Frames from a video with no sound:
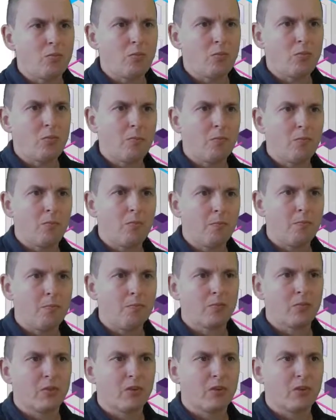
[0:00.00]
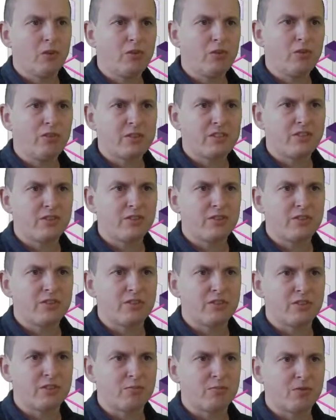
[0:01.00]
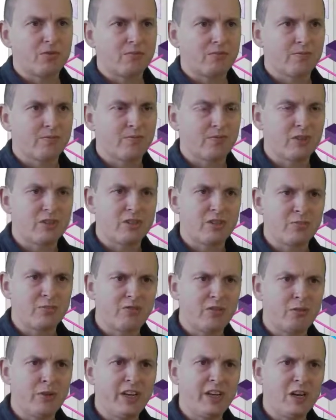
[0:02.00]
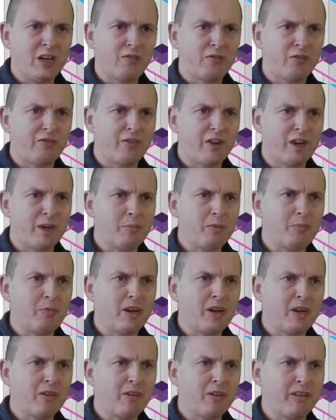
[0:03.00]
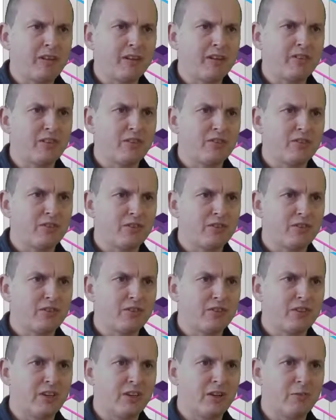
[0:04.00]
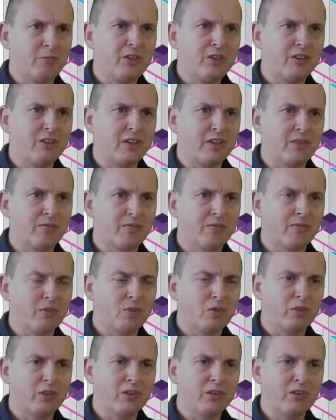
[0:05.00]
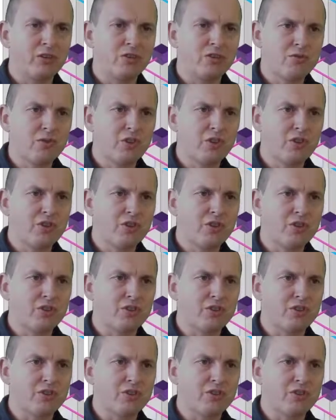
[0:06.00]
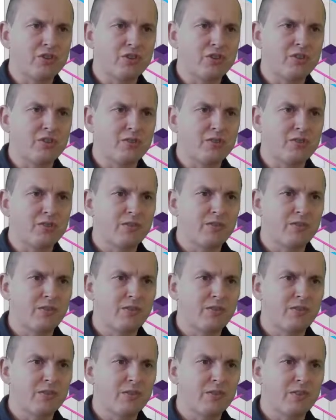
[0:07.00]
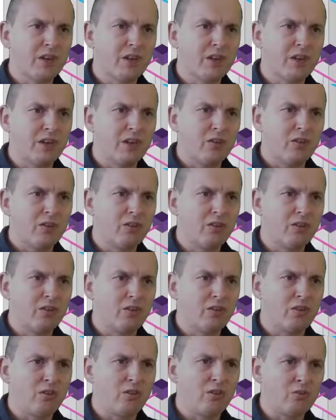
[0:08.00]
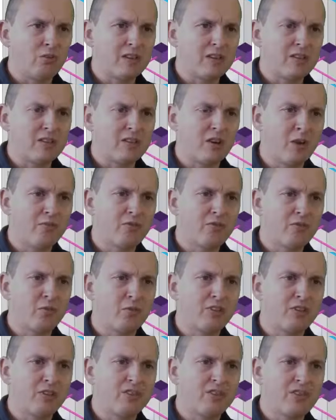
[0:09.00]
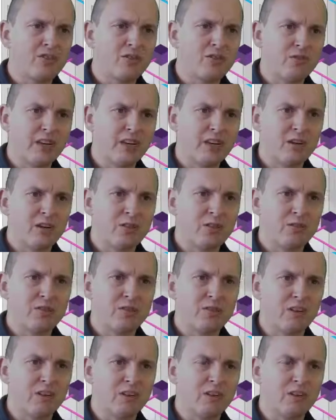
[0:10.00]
You can use them as sensor systems. For instance, readout for fiber Bragg rating sensors in a building or in constructions. You can use them as a hub for multi-sensor readouts in automotive,